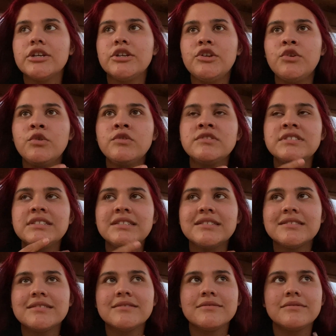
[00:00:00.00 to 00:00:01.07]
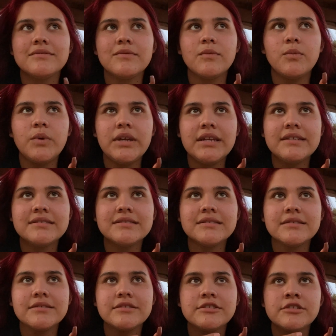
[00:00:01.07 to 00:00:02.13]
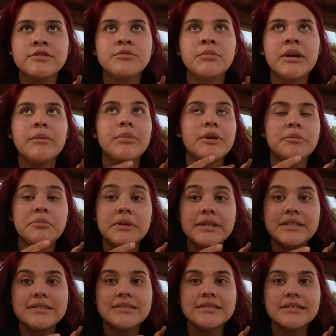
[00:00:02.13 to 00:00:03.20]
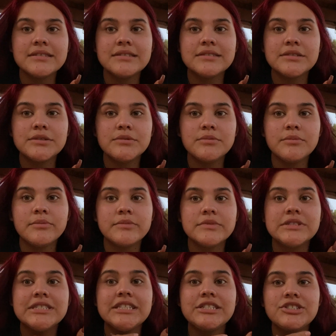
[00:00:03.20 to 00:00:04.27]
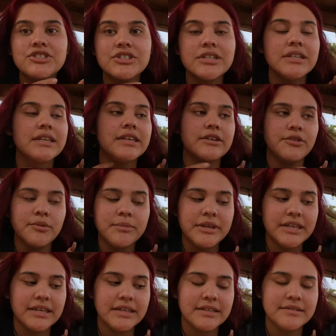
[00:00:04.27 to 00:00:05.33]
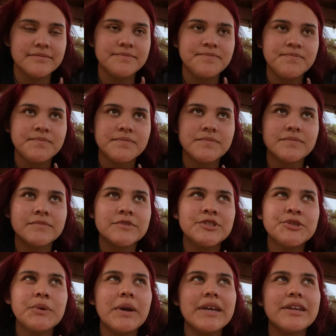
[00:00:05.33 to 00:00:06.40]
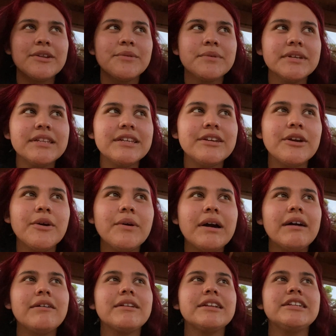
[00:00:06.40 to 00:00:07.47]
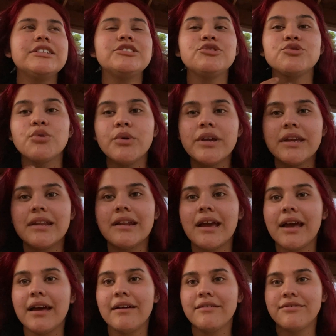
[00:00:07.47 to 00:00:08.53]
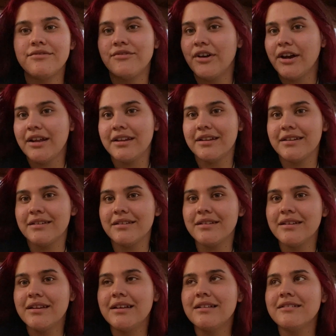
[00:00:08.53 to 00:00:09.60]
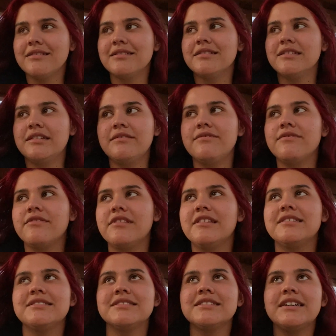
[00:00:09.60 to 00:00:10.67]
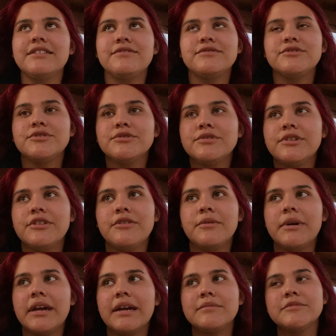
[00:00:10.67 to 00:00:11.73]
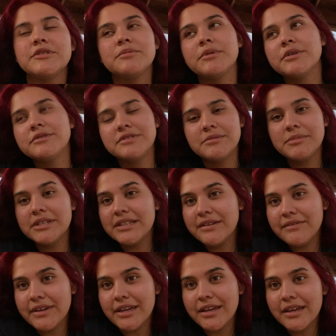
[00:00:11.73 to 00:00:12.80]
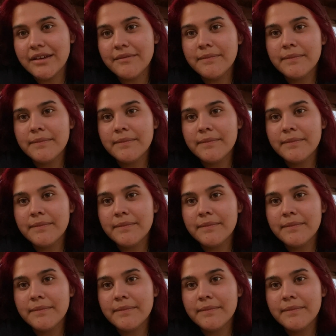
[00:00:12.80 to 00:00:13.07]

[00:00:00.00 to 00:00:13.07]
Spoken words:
use these weeks to my purpose, and to teach and heal me, and so I could really go out and enjoy and have fun and live this life truly the way I'm supposed to be living it.